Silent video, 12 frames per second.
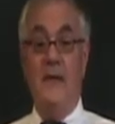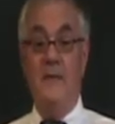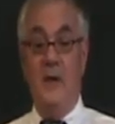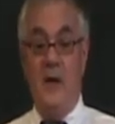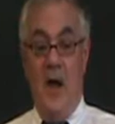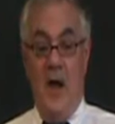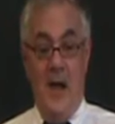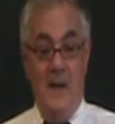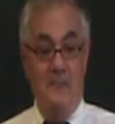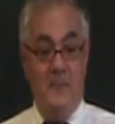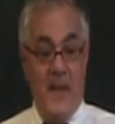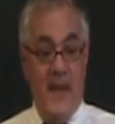in the
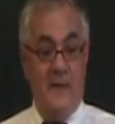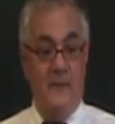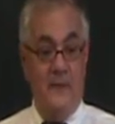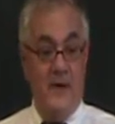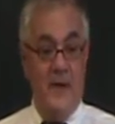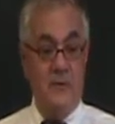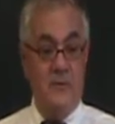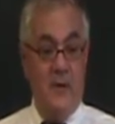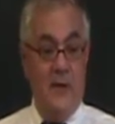non-bank financial